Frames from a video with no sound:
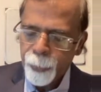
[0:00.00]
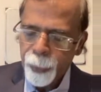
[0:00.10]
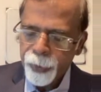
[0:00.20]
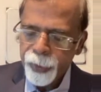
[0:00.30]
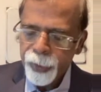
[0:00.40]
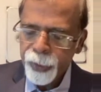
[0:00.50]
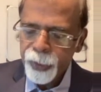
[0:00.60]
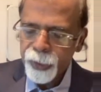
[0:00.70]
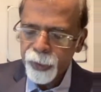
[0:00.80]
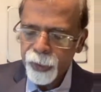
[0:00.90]
In
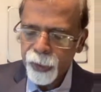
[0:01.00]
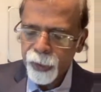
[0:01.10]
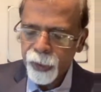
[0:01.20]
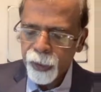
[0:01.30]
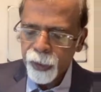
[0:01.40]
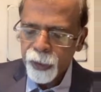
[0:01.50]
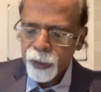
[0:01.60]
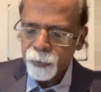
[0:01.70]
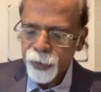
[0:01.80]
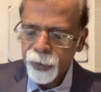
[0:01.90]
addition, there are
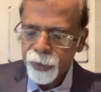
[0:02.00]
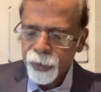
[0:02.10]
speech